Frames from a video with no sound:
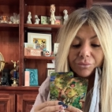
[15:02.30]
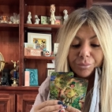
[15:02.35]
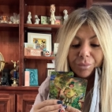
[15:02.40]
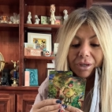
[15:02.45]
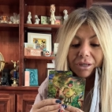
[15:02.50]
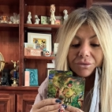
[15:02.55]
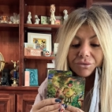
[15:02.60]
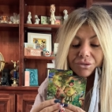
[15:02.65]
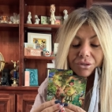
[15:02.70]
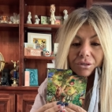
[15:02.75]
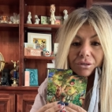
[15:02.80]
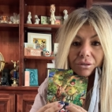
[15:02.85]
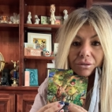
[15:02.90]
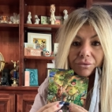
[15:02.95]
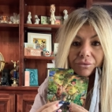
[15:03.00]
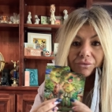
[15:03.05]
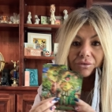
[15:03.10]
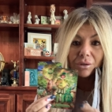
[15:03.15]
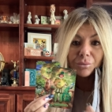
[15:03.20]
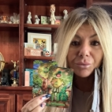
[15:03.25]
pentacle.
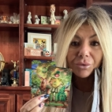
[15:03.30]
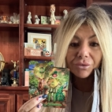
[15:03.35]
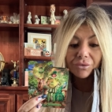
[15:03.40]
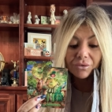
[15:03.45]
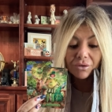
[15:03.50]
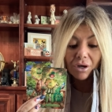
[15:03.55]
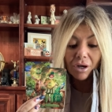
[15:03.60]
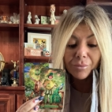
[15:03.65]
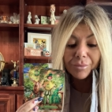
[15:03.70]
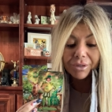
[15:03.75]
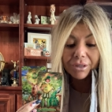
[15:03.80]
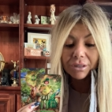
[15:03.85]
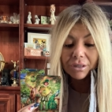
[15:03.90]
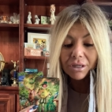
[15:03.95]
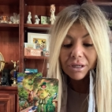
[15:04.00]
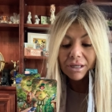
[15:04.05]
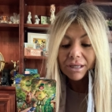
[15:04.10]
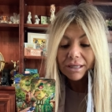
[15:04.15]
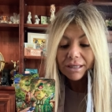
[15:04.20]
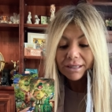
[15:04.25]
Someone's coming
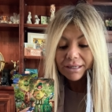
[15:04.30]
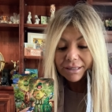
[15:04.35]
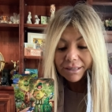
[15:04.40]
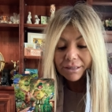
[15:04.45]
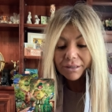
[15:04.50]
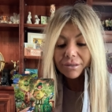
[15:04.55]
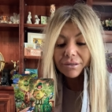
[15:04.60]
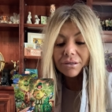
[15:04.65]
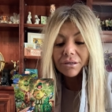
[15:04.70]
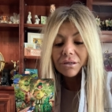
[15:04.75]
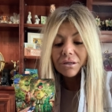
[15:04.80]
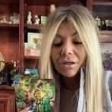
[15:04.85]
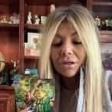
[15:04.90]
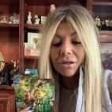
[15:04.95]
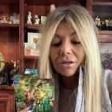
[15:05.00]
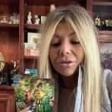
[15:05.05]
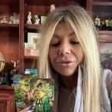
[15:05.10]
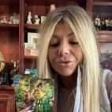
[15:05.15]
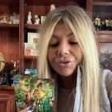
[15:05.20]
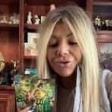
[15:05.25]
in
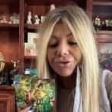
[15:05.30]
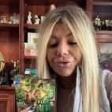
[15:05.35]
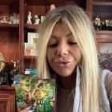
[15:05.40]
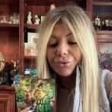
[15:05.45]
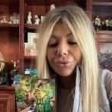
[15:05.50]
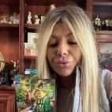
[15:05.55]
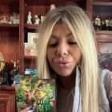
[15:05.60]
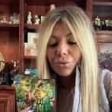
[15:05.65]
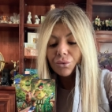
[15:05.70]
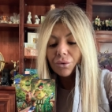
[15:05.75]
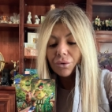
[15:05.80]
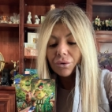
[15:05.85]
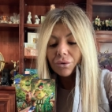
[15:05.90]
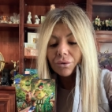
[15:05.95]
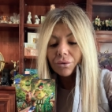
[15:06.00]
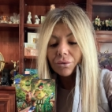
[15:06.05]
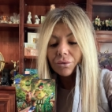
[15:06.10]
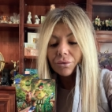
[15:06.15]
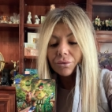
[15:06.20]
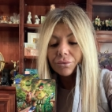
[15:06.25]
to
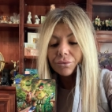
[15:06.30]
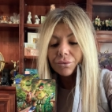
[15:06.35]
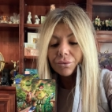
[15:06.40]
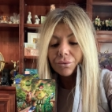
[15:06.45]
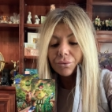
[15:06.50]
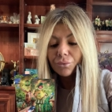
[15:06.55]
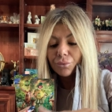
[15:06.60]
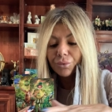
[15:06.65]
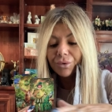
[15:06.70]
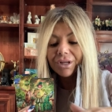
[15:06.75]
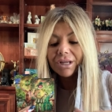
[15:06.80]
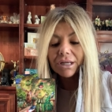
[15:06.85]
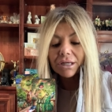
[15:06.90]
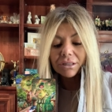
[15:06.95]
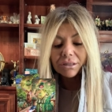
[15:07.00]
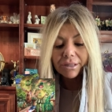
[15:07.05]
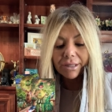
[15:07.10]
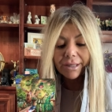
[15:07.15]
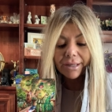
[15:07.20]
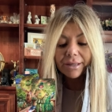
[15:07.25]

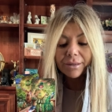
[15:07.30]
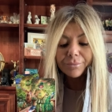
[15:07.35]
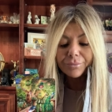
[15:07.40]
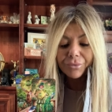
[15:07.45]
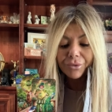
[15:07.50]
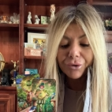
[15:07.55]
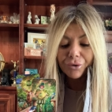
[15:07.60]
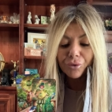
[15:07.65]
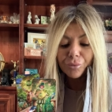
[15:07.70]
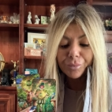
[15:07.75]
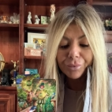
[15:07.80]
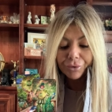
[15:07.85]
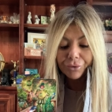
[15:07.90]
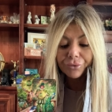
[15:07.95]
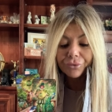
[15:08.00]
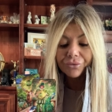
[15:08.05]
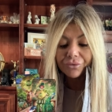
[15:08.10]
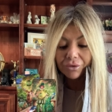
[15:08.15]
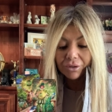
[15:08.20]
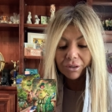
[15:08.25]
reclaim their
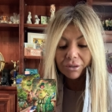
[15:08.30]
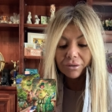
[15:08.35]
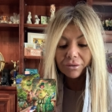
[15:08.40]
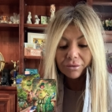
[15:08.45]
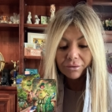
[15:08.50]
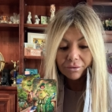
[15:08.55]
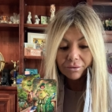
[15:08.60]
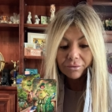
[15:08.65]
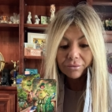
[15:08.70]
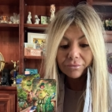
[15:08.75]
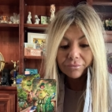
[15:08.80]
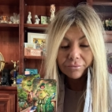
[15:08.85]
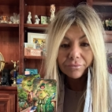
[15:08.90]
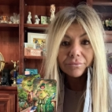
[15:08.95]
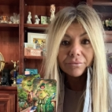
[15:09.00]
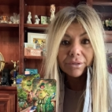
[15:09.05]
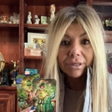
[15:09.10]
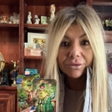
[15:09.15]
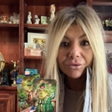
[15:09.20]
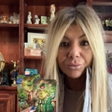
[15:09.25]
person.
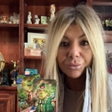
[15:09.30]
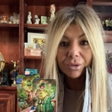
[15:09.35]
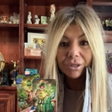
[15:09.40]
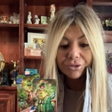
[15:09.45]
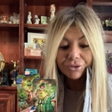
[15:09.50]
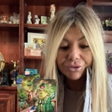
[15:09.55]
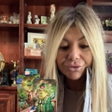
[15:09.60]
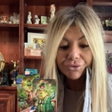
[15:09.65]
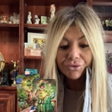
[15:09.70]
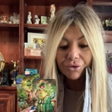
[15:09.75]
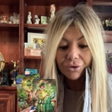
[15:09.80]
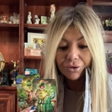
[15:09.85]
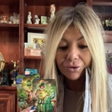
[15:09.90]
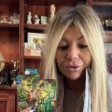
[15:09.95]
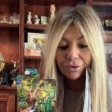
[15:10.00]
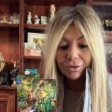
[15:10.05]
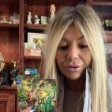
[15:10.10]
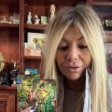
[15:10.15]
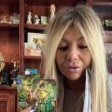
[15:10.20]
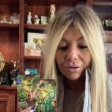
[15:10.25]
That's what I just
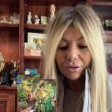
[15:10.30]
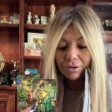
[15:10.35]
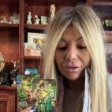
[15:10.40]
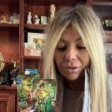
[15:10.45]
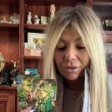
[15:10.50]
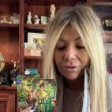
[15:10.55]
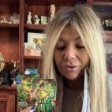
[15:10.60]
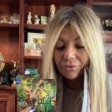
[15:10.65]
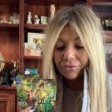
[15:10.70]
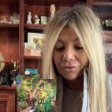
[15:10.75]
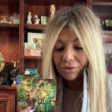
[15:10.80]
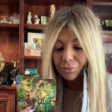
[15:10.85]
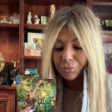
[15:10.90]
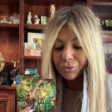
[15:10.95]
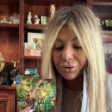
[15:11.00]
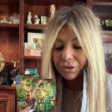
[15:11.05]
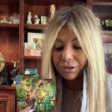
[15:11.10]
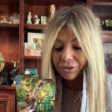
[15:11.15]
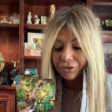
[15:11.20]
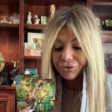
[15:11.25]
heard.
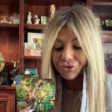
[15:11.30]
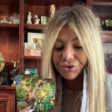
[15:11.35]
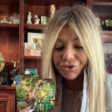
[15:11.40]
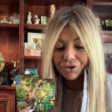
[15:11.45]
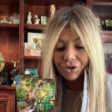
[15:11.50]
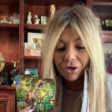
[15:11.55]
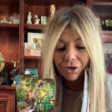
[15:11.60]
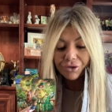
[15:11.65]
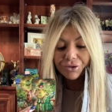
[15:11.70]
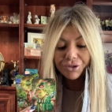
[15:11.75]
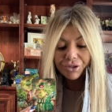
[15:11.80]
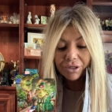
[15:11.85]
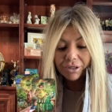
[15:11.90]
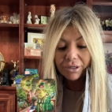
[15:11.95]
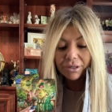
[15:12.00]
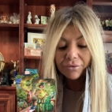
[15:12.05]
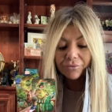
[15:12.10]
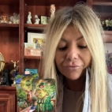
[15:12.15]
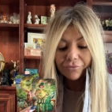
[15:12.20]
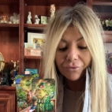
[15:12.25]
Someone is
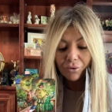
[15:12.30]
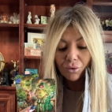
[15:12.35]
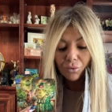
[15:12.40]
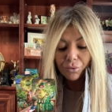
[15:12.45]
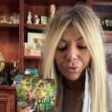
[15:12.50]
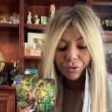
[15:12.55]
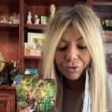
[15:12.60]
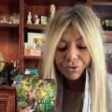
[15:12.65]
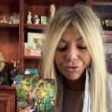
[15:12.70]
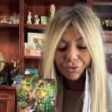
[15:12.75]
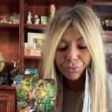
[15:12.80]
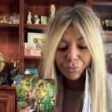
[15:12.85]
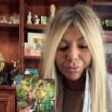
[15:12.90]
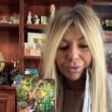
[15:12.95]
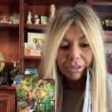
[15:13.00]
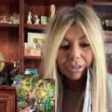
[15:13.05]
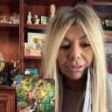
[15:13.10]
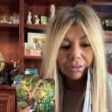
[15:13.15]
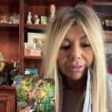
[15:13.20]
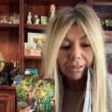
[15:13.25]
charging forward to
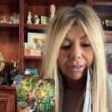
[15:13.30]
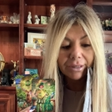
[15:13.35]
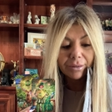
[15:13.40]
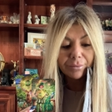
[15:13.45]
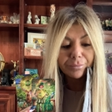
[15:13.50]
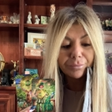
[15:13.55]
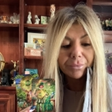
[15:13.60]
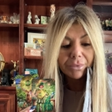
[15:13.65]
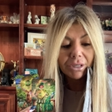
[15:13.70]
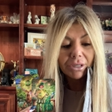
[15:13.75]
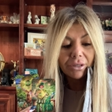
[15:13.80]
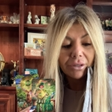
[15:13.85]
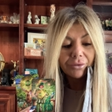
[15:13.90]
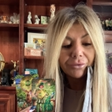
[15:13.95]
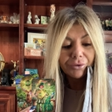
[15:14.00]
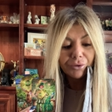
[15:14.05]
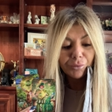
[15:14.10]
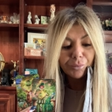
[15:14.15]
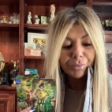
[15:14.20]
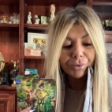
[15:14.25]
reclaim
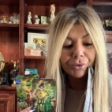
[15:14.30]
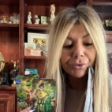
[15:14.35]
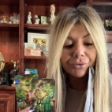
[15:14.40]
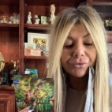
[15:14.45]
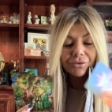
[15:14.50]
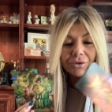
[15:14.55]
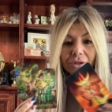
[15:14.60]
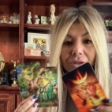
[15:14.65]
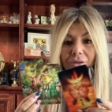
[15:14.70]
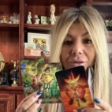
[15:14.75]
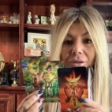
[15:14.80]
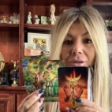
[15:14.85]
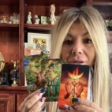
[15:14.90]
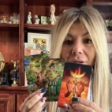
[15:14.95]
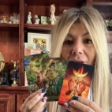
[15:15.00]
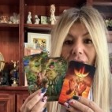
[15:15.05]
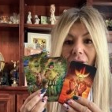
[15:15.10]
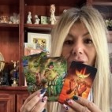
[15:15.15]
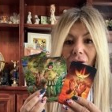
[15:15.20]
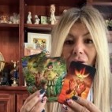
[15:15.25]
their person,
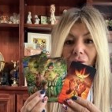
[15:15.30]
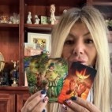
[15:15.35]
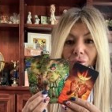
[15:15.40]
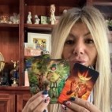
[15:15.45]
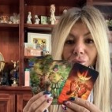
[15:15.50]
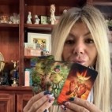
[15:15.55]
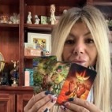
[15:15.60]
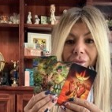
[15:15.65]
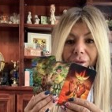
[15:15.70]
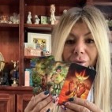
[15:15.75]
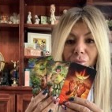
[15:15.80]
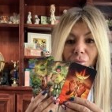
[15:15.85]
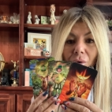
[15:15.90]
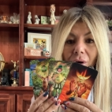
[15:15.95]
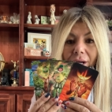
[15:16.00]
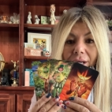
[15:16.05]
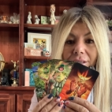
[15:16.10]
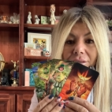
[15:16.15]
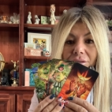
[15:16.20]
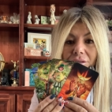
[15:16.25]
who they
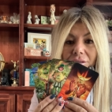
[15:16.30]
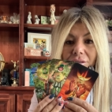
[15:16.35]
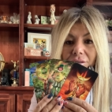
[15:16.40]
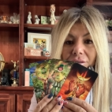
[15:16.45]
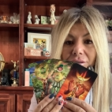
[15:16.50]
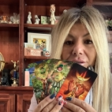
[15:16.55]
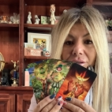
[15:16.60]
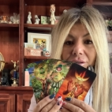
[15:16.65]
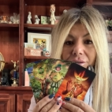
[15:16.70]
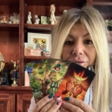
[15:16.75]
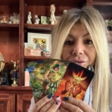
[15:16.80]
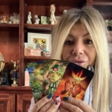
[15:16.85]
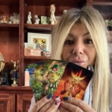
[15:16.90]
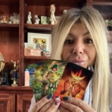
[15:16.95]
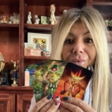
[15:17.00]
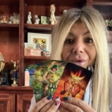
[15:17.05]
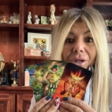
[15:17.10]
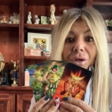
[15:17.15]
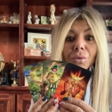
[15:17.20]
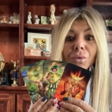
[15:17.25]
want to
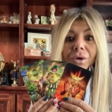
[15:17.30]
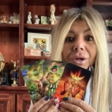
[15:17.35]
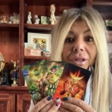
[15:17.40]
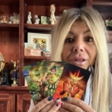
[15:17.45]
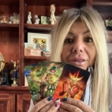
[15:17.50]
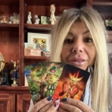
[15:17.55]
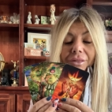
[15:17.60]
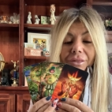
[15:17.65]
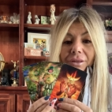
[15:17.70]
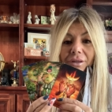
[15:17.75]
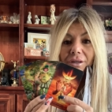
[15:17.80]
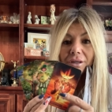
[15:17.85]
be with,